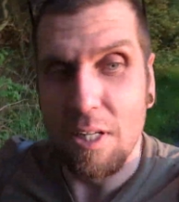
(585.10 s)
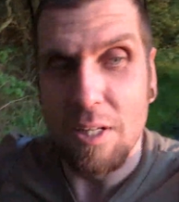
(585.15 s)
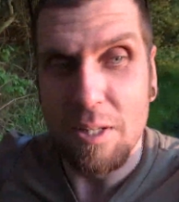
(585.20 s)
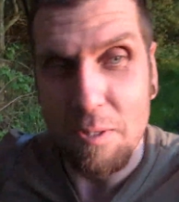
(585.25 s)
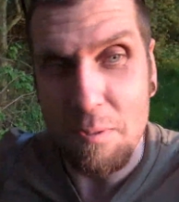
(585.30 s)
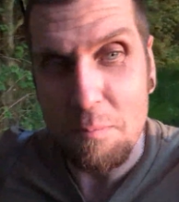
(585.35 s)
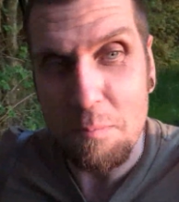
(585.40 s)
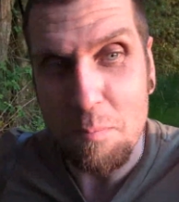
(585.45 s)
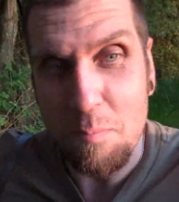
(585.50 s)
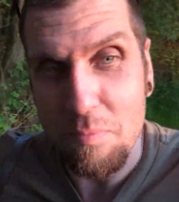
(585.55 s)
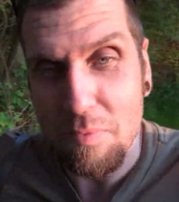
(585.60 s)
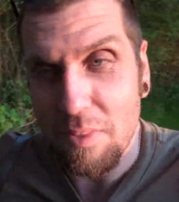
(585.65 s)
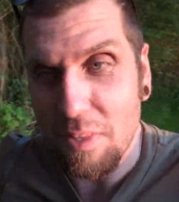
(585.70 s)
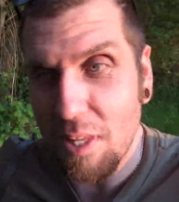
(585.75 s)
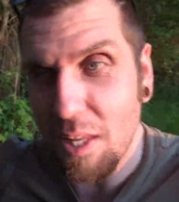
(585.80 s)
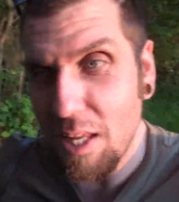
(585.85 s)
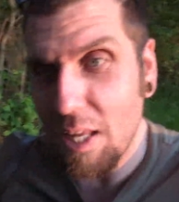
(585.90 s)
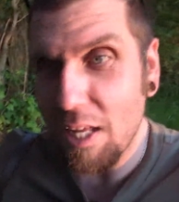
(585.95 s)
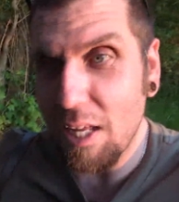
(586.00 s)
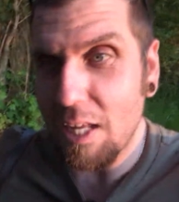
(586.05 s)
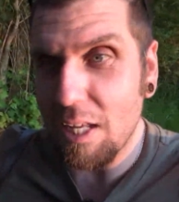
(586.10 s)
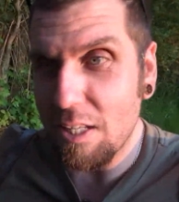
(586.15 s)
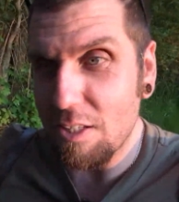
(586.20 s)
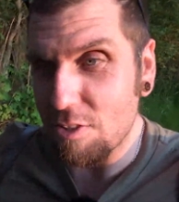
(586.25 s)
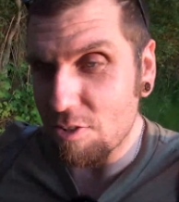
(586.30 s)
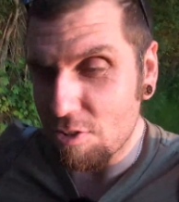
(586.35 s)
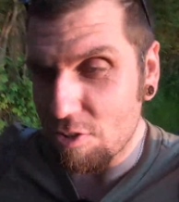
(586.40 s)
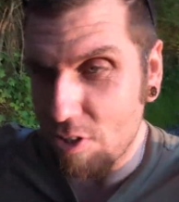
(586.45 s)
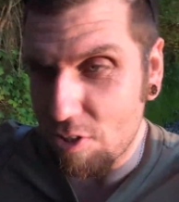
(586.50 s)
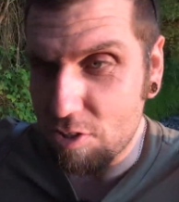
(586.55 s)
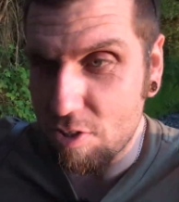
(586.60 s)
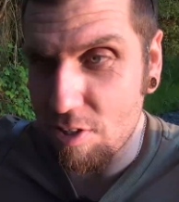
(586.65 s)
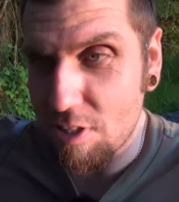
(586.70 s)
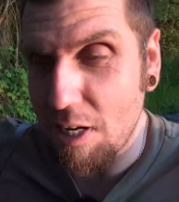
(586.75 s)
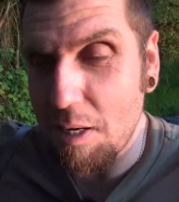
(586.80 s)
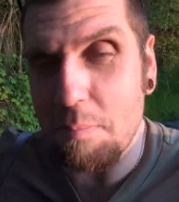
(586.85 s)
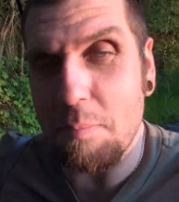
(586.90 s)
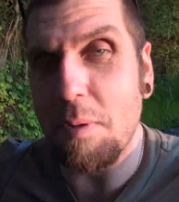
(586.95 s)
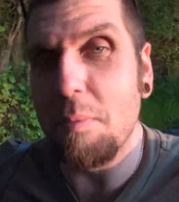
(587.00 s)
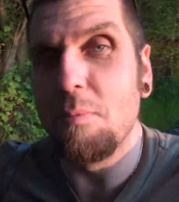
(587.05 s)
is there's a slight bit more detail with
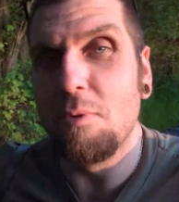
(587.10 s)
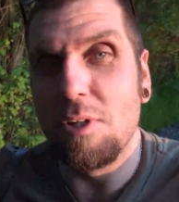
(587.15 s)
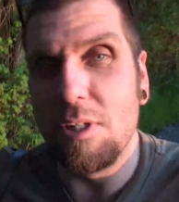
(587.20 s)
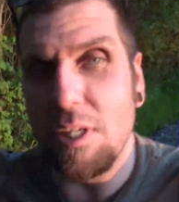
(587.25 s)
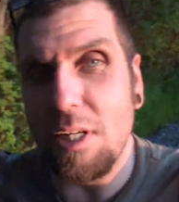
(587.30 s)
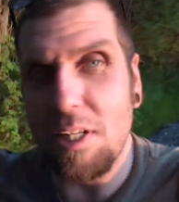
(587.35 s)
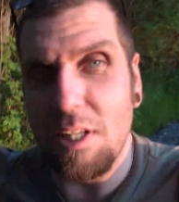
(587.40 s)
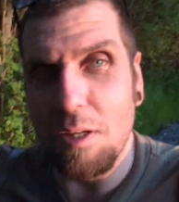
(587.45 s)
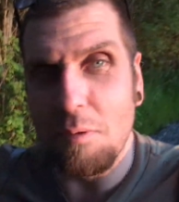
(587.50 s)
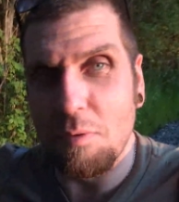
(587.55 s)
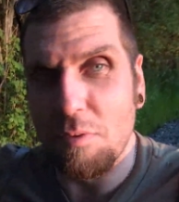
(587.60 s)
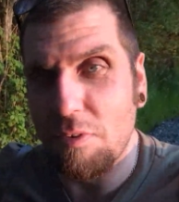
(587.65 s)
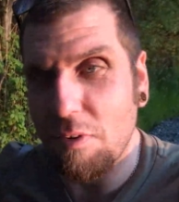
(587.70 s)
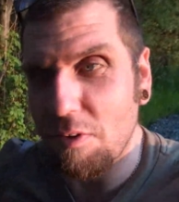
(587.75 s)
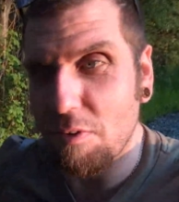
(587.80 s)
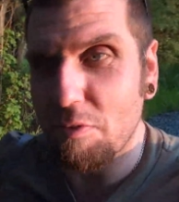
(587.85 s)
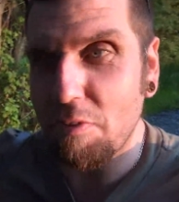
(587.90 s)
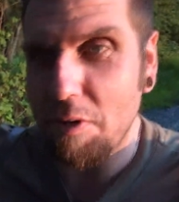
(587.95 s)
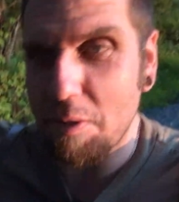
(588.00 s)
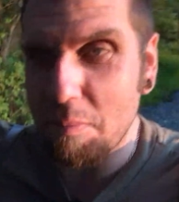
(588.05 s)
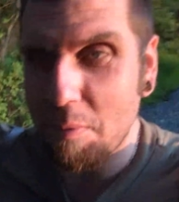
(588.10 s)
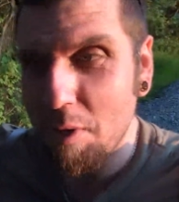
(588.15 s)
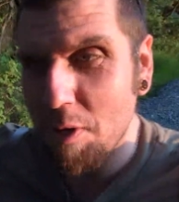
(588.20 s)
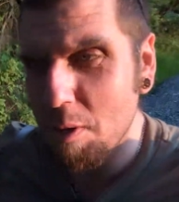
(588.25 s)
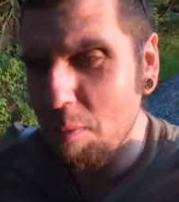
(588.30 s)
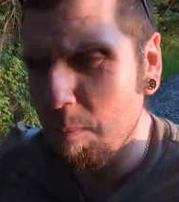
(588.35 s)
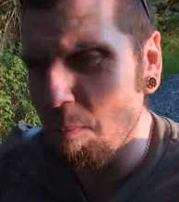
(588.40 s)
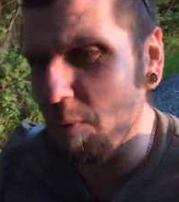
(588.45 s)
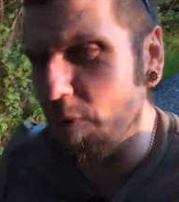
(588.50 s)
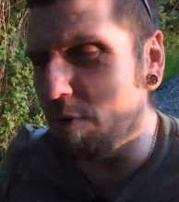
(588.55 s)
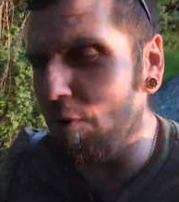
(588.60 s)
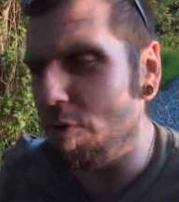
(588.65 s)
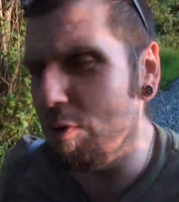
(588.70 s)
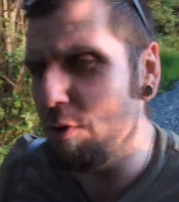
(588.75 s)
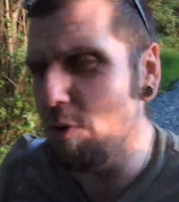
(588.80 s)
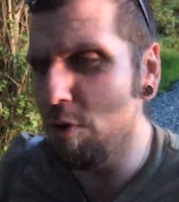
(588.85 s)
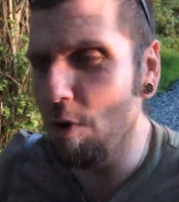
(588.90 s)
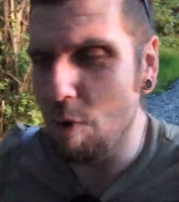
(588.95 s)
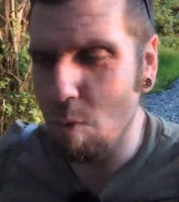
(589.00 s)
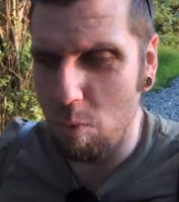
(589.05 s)
full frame, but nowhere near what
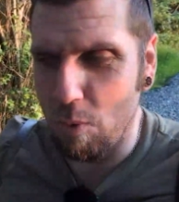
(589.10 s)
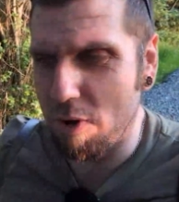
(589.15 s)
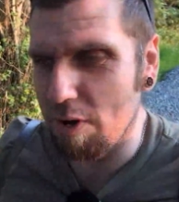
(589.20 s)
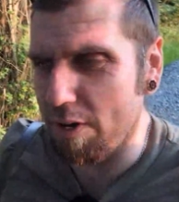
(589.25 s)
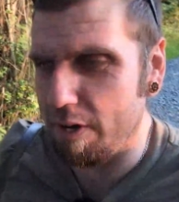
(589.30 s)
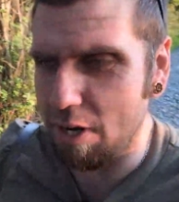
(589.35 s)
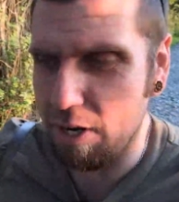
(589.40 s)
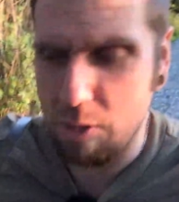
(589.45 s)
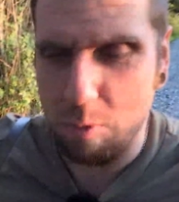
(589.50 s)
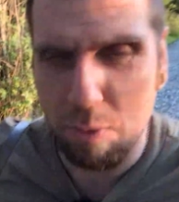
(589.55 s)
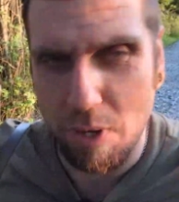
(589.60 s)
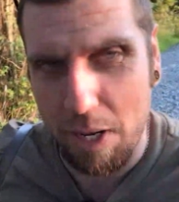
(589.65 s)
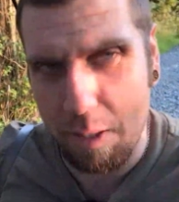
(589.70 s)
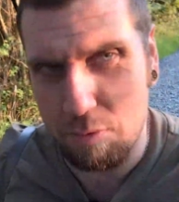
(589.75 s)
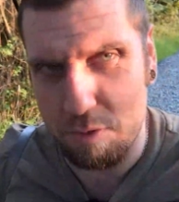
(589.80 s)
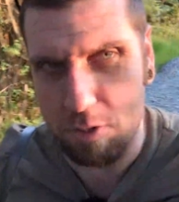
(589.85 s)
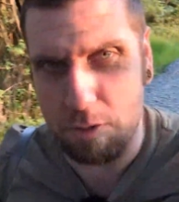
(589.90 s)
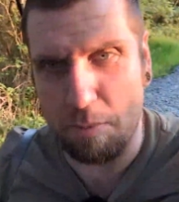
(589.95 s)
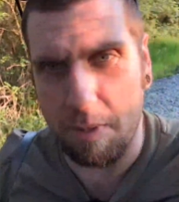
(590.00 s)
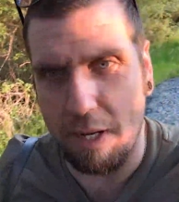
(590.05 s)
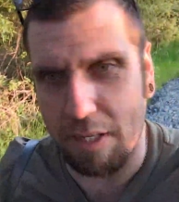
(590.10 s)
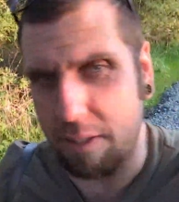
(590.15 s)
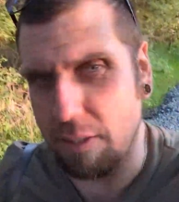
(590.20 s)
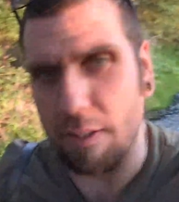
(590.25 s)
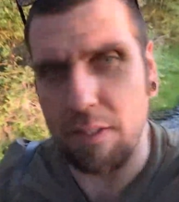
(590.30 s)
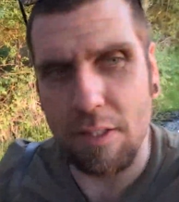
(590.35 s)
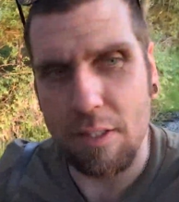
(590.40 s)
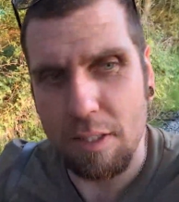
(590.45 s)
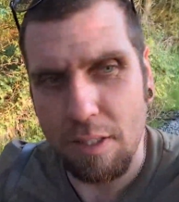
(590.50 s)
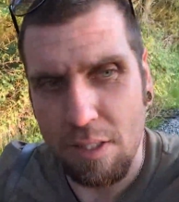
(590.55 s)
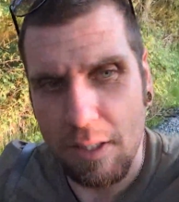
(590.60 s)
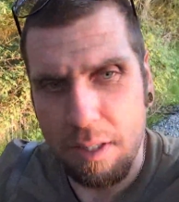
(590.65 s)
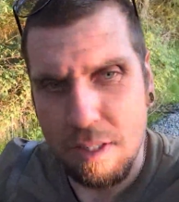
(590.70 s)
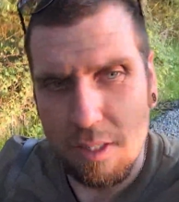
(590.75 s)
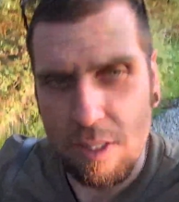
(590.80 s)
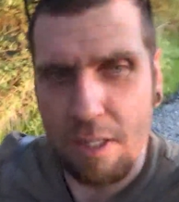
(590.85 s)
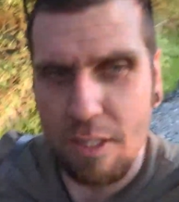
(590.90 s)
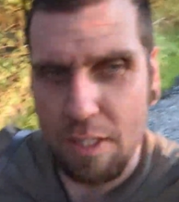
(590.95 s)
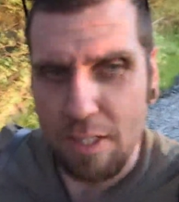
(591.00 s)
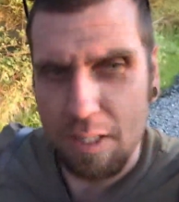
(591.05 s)
I was expecting. And
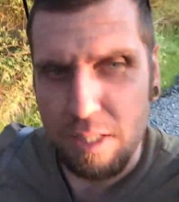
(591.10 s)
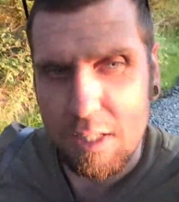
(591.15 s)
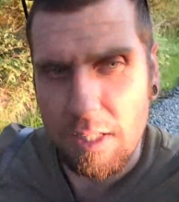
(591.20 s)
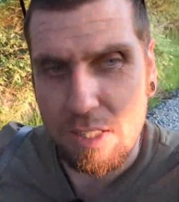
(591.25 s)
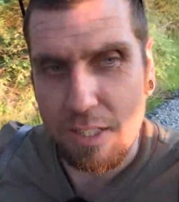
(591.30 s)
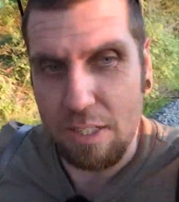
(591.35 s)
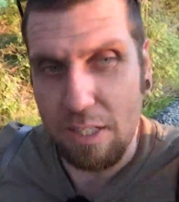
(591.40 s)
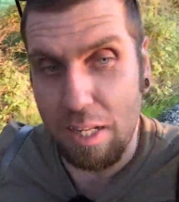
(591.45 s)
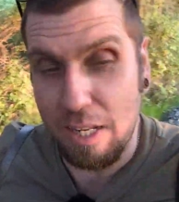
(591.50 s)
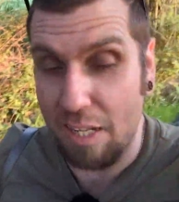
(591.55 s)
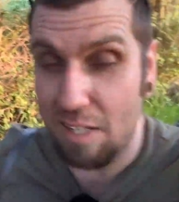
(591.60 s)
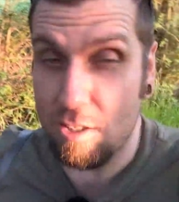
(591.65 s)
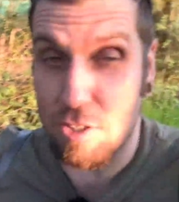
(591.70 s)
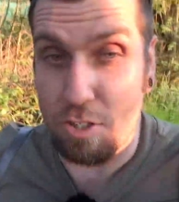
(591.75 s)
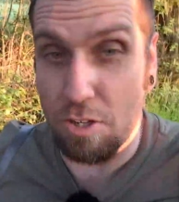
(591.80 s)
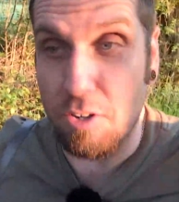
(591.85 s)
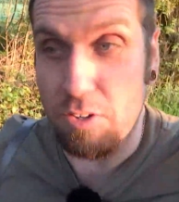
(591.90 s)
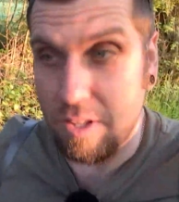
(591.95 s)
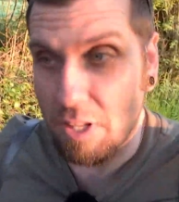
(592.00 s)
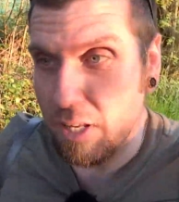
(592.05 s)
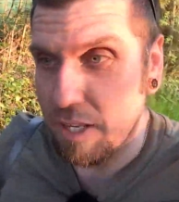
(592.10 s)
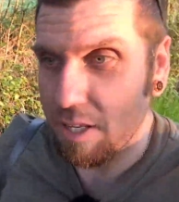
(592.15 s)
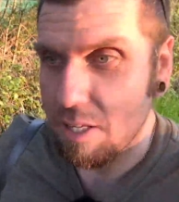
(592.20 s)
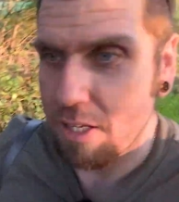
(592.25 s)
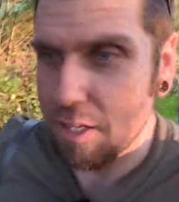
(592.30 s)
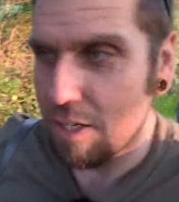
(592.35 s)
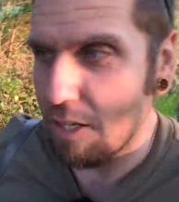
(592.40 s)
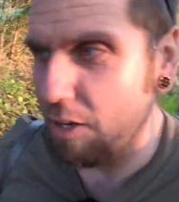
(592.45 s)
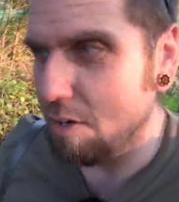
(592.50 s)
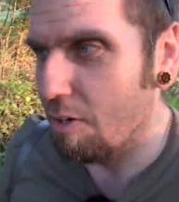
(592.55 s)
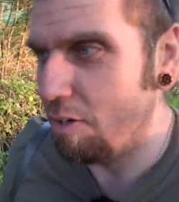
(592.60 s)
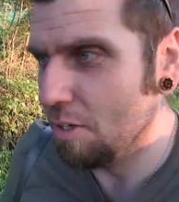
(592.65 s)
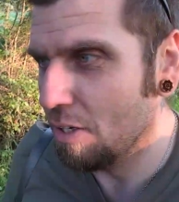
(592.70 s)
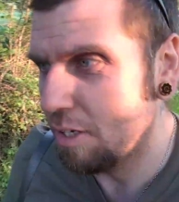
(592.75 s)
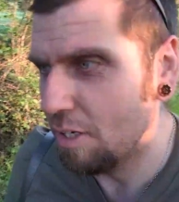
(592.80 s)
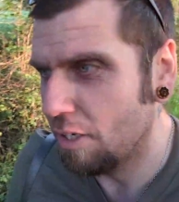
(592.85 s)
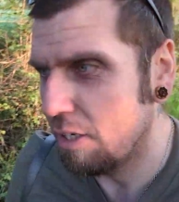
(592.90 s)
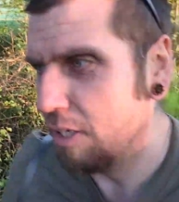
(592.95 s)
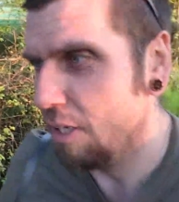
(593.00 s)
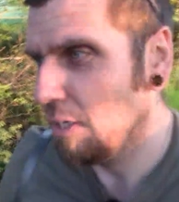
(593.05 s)
that's a good thing, you know.
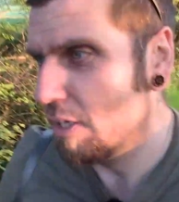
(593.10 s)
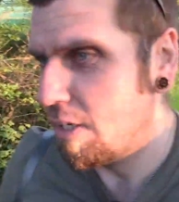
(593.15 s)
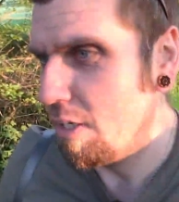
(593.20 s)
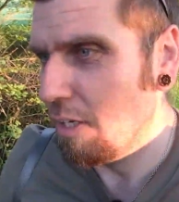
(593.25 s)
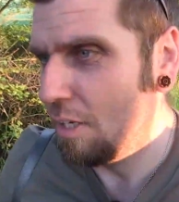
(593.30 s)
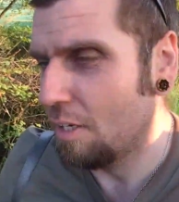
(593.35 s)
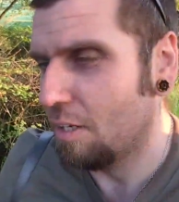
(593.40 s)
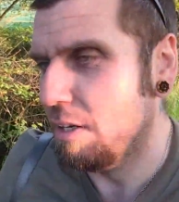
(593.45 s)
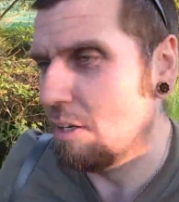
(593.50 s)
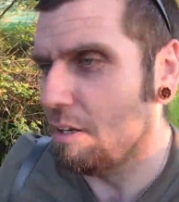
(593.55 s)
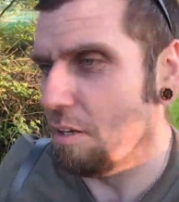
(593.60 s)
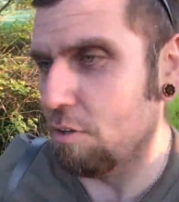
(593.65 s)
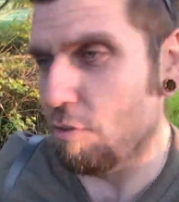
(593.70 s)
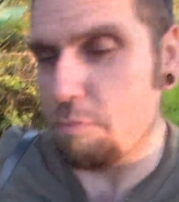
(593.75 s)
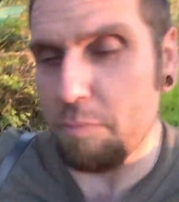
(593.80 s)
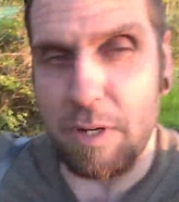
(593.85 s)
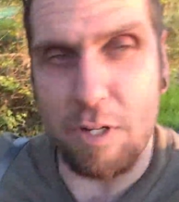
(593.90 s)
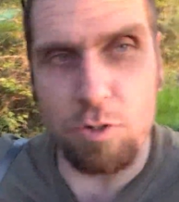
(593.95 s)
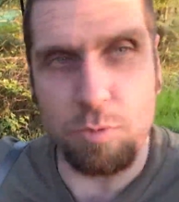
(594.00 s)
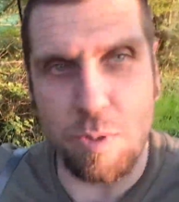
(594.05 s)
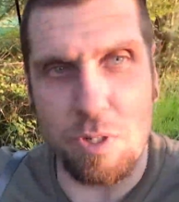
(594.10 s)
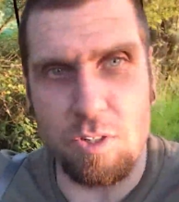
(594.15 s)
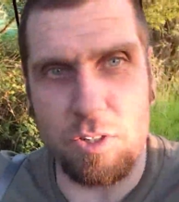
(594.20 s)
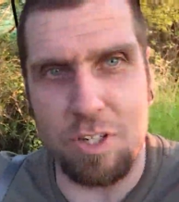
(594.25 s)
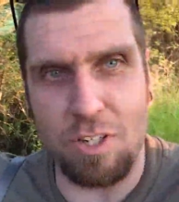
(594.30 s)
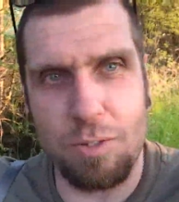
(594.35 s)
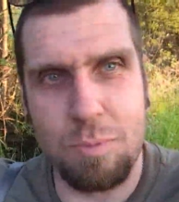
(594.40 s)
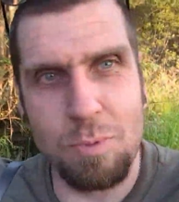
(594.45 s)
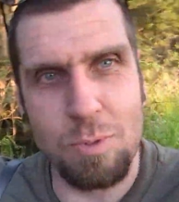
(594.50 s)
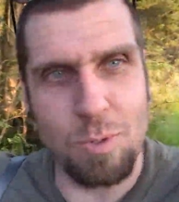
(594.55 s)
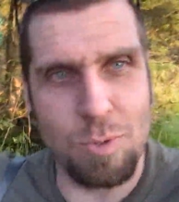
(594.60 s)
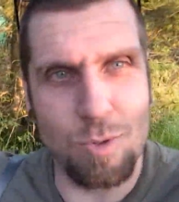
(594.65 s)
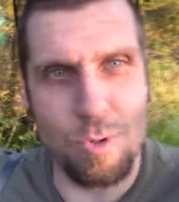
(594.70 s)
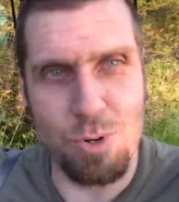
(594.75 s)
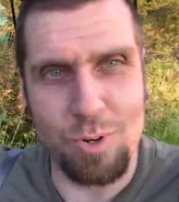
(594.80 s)
But for me to switch systems, it was going to cost a fortune.